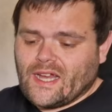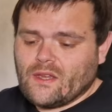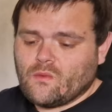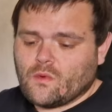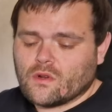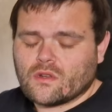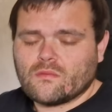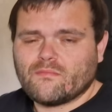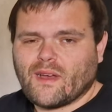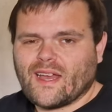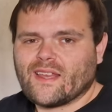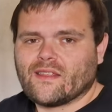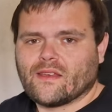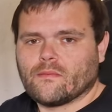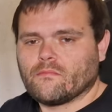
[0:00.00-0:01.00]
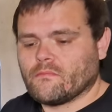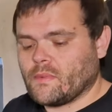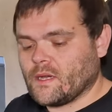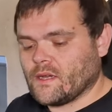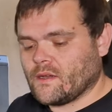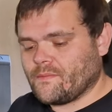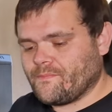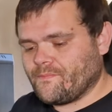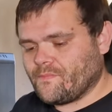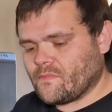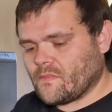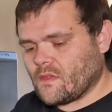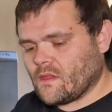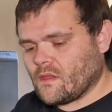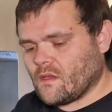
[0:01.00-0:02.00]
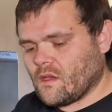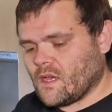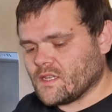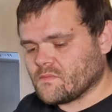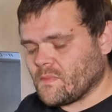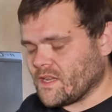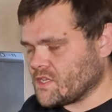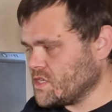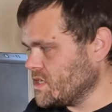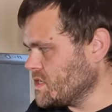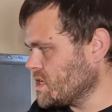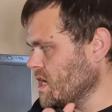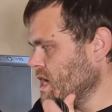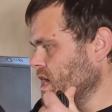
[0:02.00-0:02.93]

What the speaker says: wouldn't buy them. But as much as